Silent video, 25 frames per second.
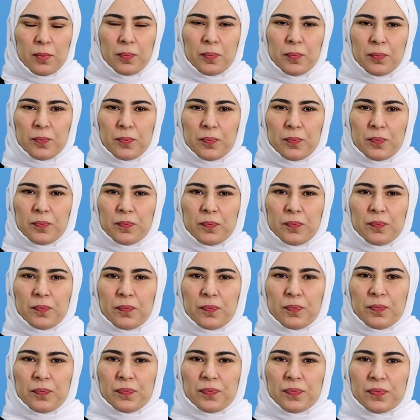Look at these
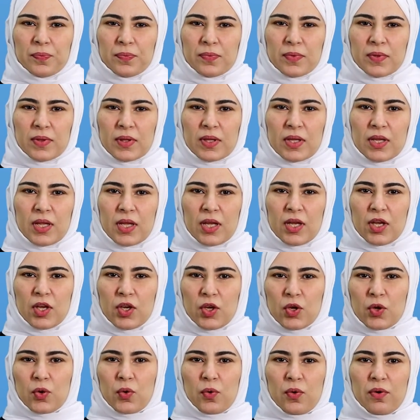
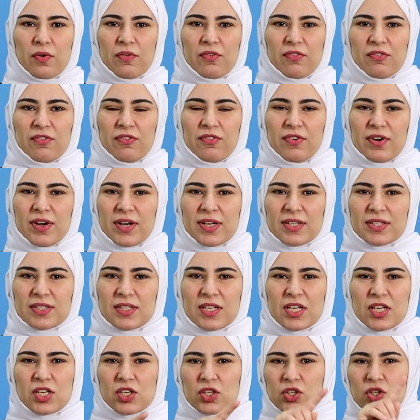answers,
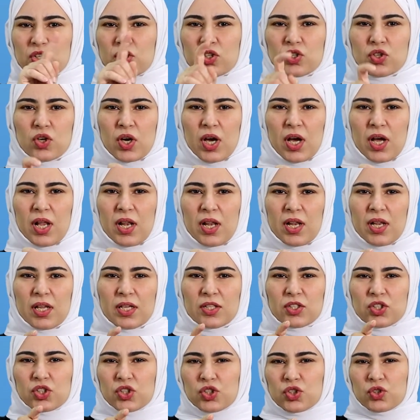and
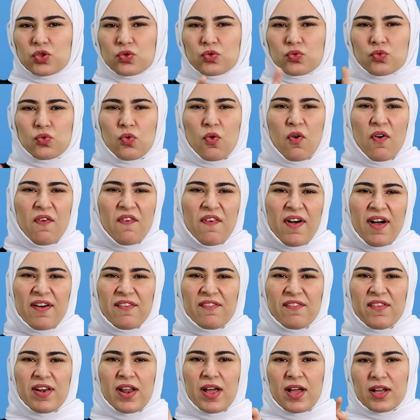the correct answer
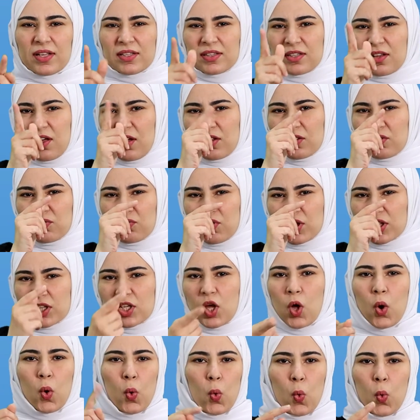is
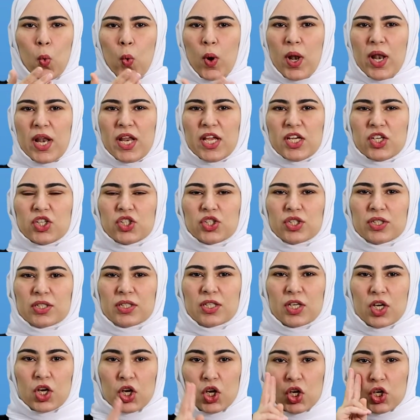number 2.
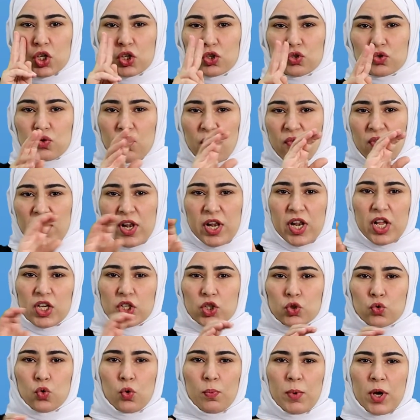
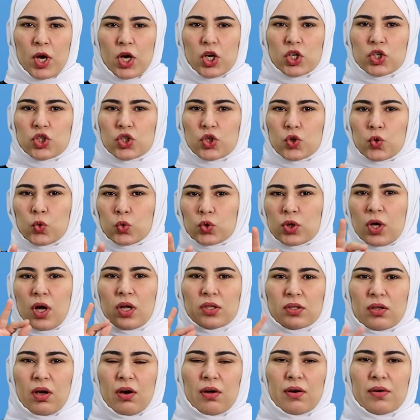Your friend asks
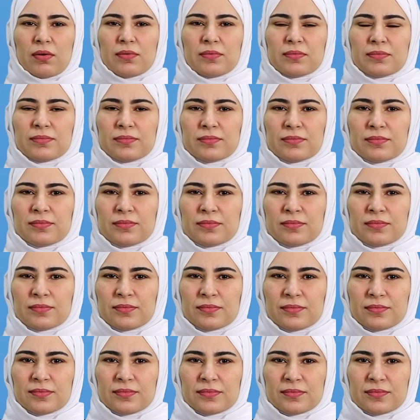you why
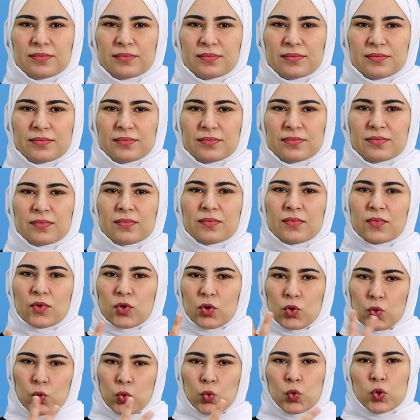you couldn't come
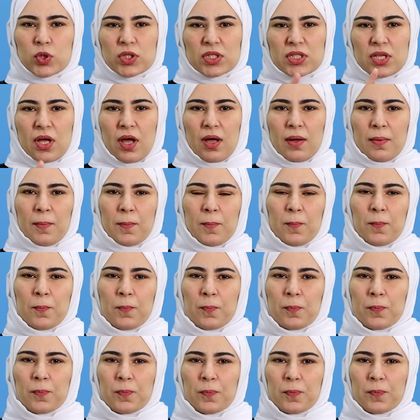to his birthday
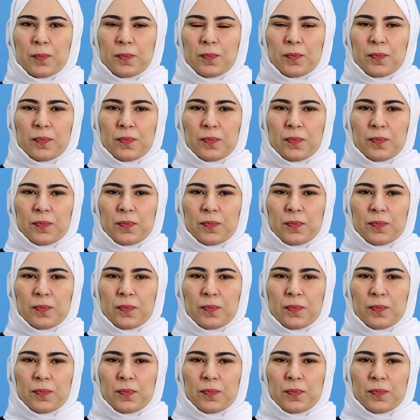party.